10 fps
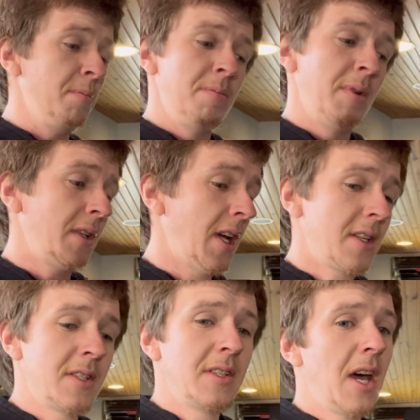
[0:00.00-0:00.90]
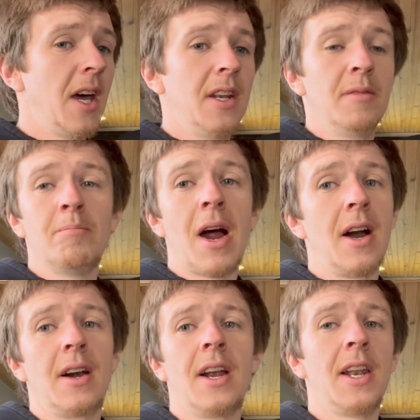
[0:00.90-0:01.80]
Big thanks to Dad and
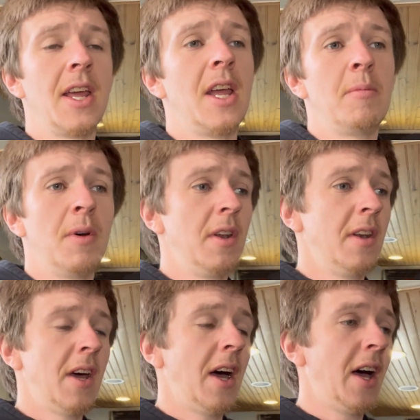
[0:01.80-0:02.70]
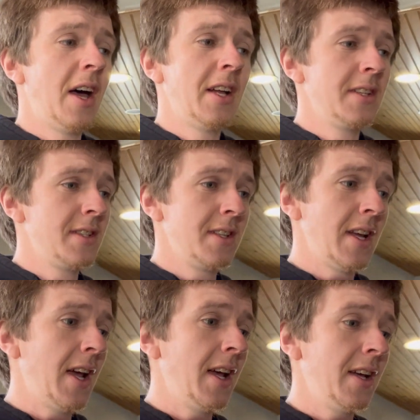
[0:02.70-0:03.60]
Martin and Eamon
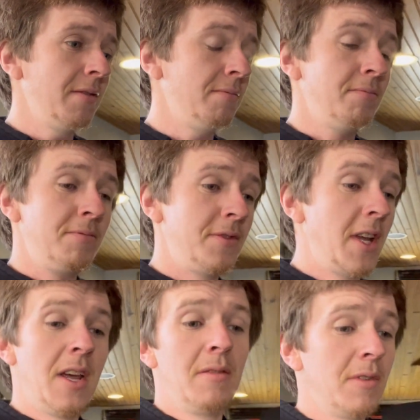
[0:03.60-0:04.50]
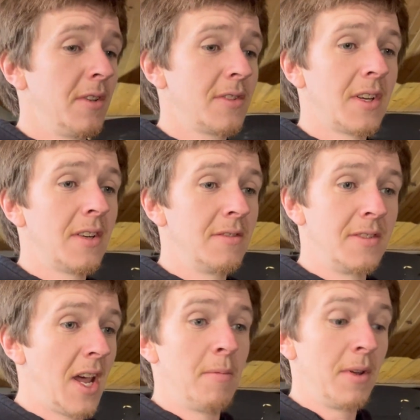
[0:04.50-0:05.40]
and David and
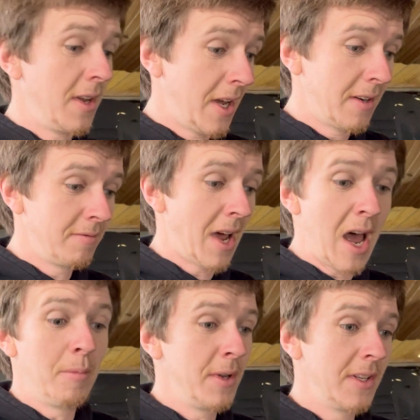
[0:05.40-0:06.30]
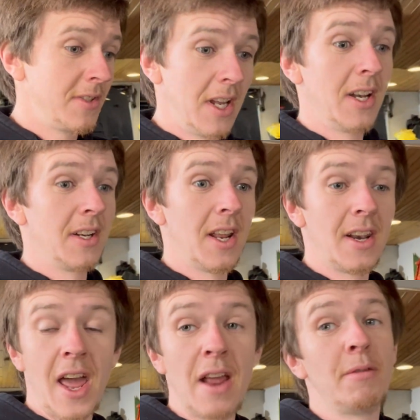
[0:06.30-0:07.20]
Demi and Abby and Dylan,
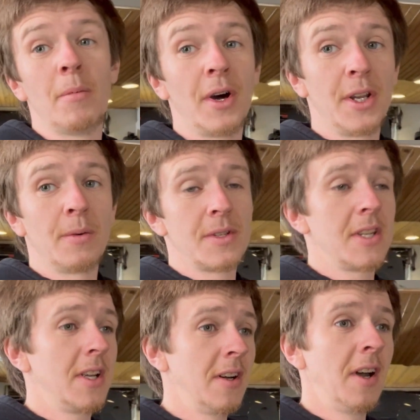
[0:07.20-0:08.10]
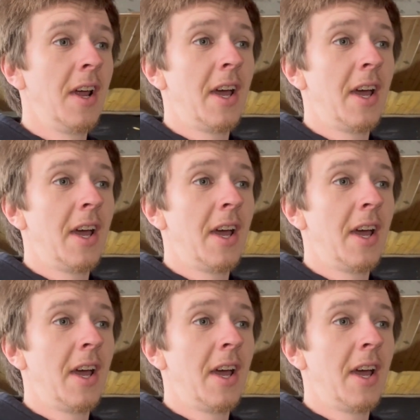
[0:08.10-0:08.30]
and everybody was here